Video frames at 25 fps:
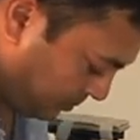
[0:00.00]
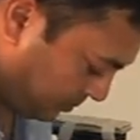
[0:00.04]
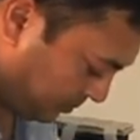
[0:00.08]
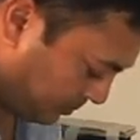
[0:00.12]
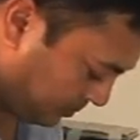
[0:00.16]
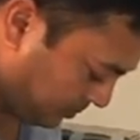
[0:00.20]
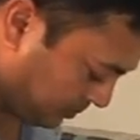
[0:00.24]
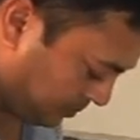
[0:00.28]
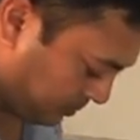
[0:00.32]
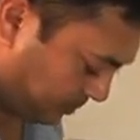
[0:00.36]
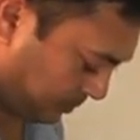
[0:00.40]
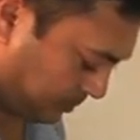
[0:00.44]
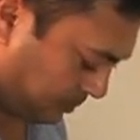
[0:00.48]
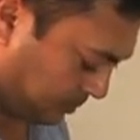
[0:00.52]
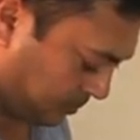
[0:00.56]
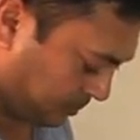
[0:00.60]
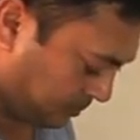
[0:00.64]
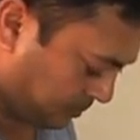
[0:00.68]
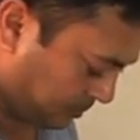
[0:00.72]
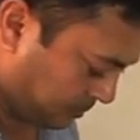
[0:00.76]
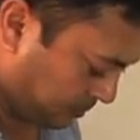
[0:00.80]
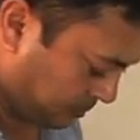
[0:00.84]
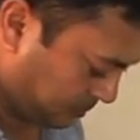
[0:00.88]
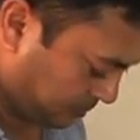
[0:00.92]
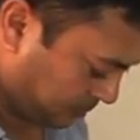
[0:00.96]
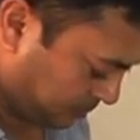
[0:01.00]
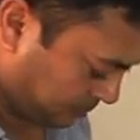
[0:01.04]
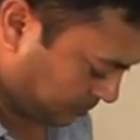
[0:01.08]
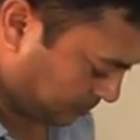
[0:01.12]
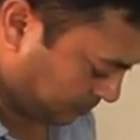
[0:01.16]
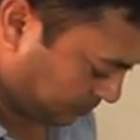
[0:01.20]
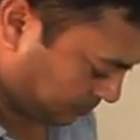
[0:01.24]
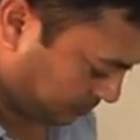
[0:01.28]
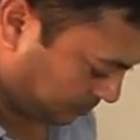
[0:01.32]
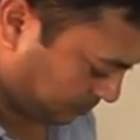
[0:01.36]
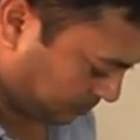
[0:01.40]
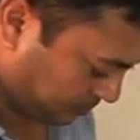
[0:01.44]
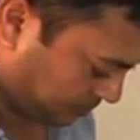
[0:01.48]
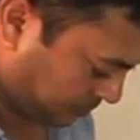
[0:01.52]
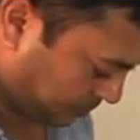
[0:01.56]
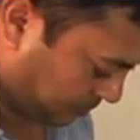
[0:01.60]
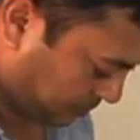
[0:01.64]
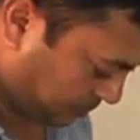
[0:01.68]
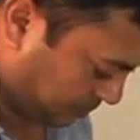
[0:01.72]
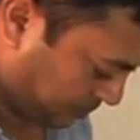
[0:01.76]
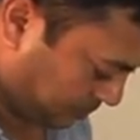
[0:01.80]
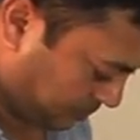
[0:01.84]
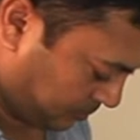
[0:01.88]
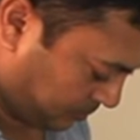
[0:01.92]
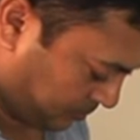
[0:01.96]

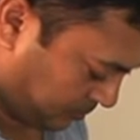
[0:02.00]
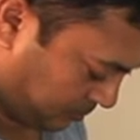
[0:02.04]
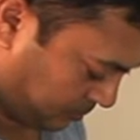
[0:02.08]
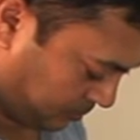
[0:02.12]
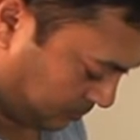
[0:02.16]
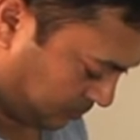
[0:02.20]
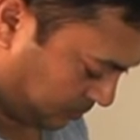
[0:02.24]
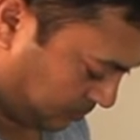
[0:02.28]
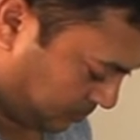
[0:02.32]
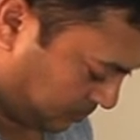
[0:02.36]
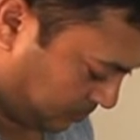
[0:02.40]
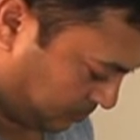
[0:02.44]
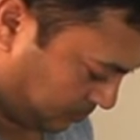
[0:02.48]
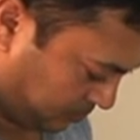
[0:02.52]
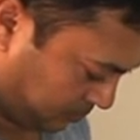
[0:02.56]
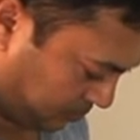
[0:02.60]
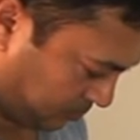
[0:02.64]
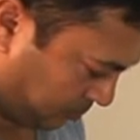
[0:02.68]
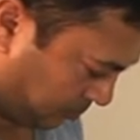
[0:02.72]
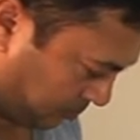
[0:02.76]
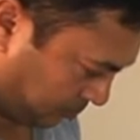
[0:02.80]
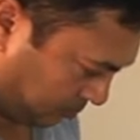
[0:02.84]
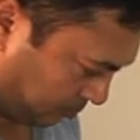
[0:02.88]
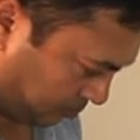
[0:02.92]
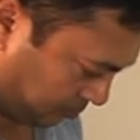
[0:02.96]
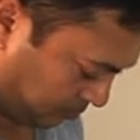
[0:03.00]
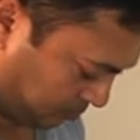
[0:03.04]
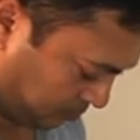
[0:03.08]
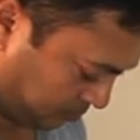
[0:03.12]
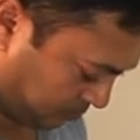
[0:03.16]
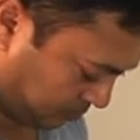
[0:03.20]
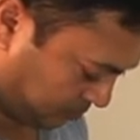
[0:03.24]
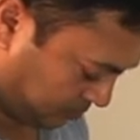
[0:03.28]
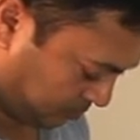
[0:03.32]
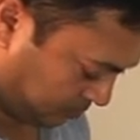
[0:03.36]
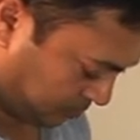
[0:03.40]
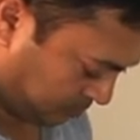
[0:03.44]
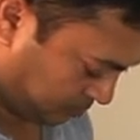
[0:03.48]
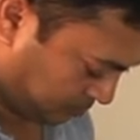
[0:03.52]
Nothing is said.